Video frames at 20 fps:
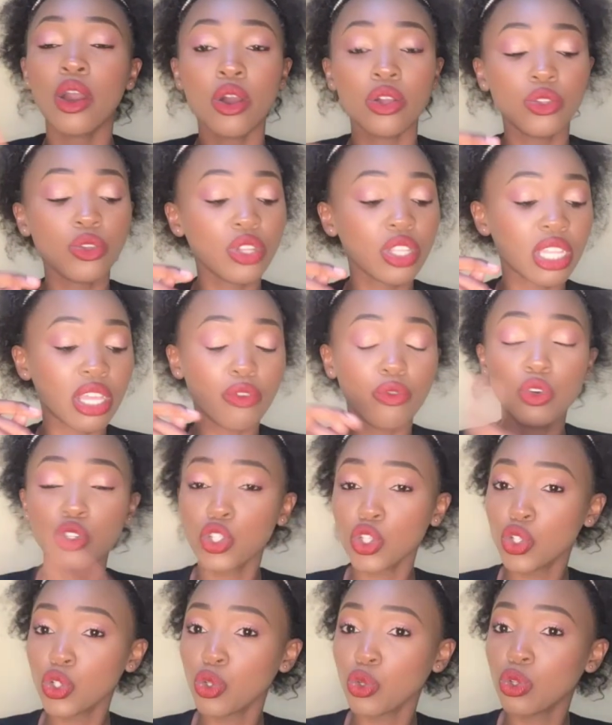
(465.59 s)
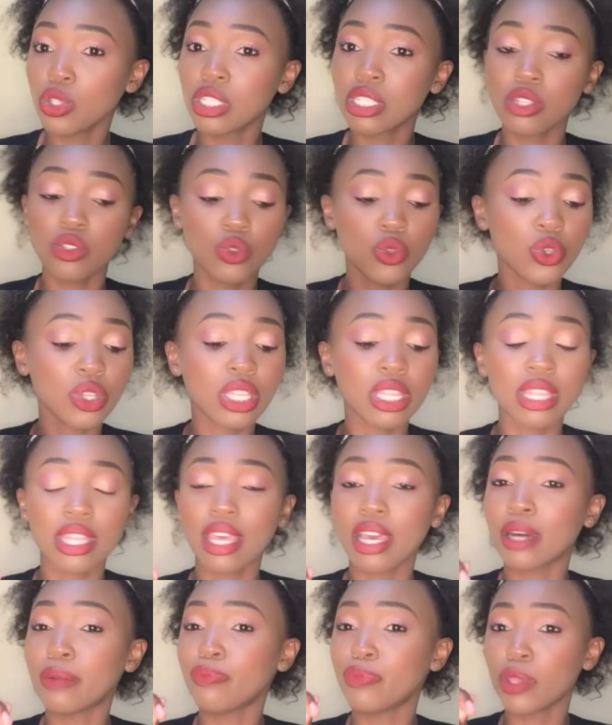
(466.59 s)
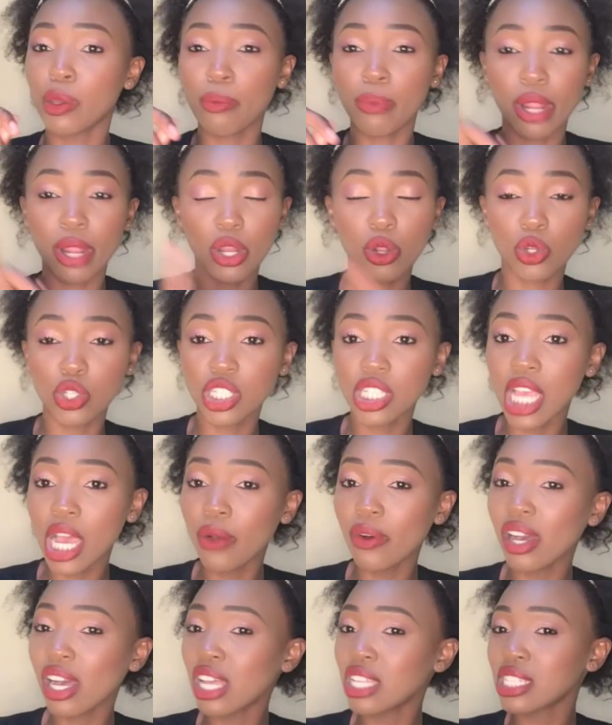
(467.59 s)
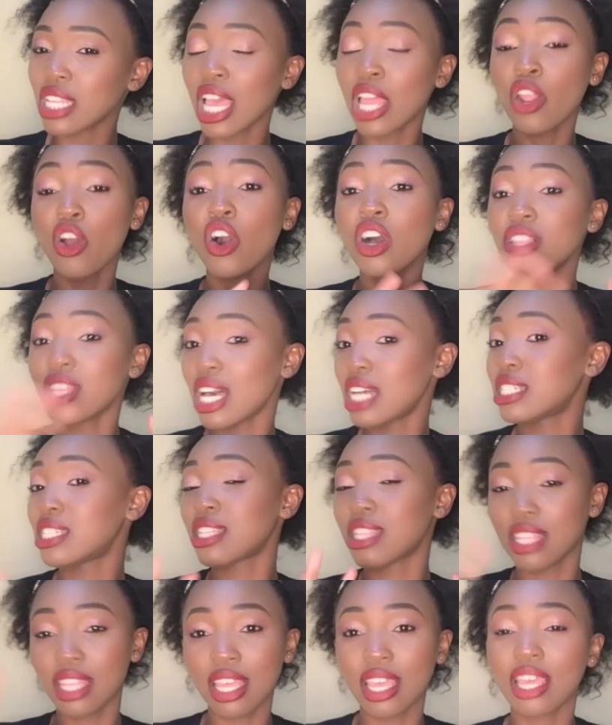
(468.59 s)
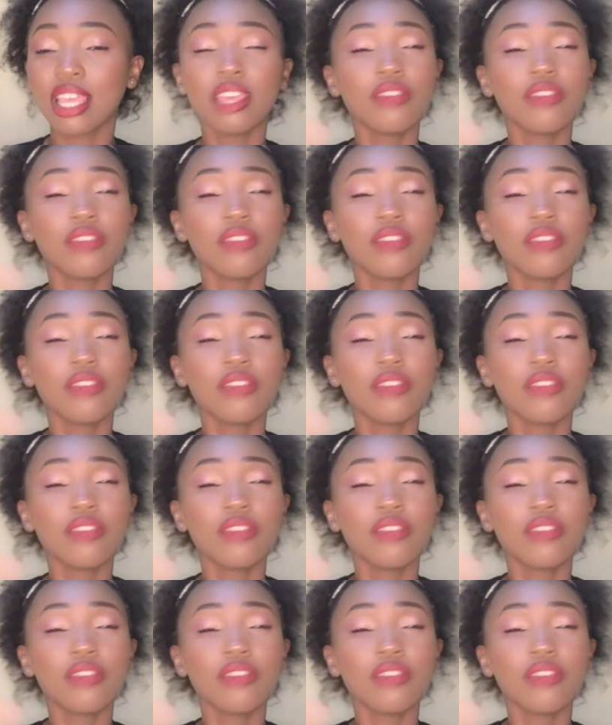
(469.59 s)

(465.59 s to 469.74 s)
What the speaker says: during their photo shoots, during their bridal showers and all that thing.